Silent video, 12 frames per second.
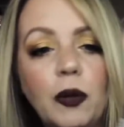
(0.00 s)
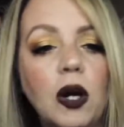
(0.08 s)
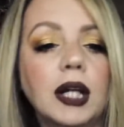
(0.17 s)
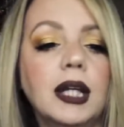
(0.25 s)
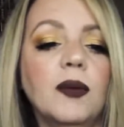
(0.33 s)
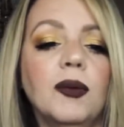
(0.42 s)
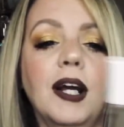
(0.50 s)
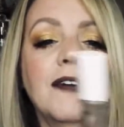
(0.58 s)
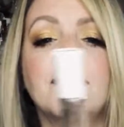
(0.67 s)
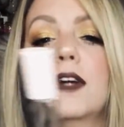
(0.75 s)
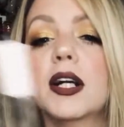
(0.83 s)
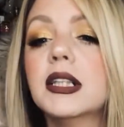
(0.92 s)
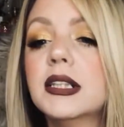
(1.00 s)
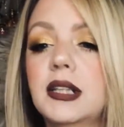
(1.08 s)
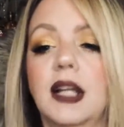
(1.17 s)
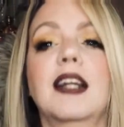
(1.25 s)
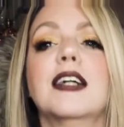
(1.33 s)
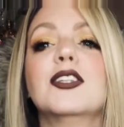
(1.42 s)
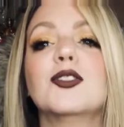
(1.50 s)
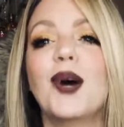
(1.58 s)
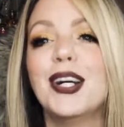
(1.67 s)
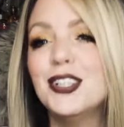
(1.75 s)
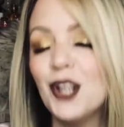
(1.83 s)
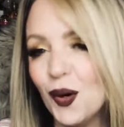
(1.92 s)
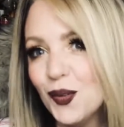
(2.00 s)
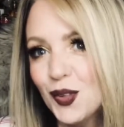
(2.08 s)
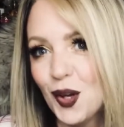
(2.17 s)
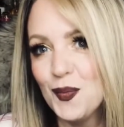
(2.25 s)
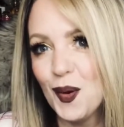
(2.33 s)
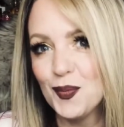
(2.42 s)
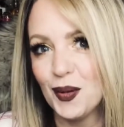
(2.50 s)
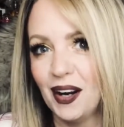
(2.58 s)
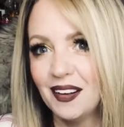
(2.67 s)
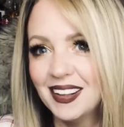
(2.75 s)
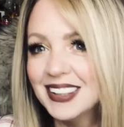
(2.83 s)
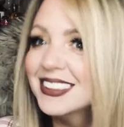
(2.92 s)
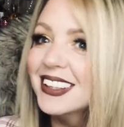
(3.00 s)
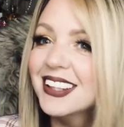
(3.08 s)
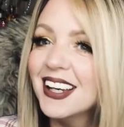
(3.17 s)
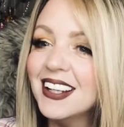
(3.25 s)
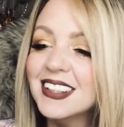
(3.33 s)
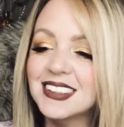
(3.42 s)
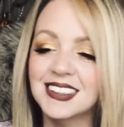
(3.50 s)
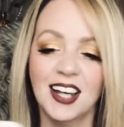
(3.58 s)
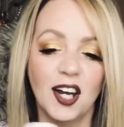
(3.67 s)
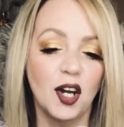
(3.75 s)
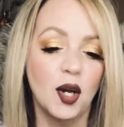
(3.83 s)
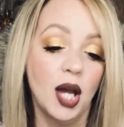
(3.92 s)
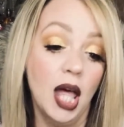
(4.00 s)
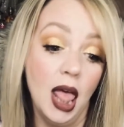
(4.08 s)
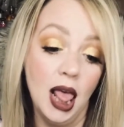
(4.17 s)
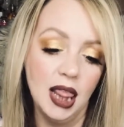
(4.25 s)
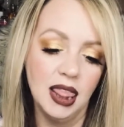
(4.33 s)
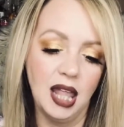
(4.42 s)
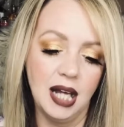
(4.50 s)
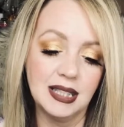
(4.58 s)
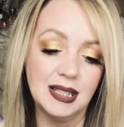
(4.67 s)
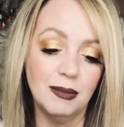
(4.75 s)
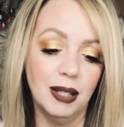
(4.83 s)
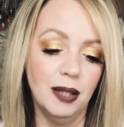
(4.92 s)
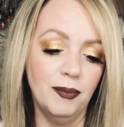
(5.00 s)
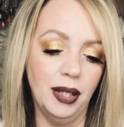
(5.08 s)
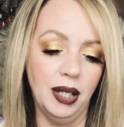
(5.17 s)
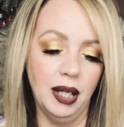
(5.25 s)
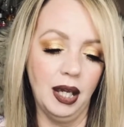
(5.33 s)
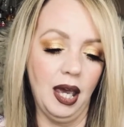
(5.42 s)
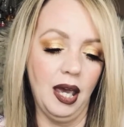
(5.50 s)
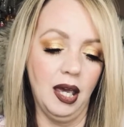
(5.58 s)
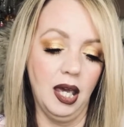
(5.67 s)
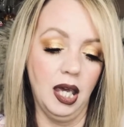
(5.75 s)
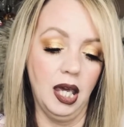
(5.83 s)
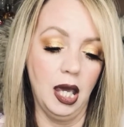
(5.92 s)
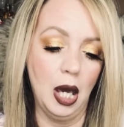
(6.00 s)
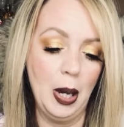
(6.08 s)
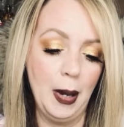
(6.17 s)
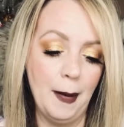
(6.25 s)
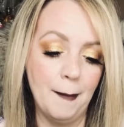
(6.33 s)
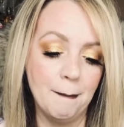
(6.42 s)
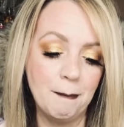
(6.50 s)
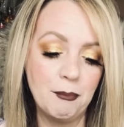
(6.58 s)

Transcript: mark it when I first did it, so I don't know my progress on that. So that's me being a,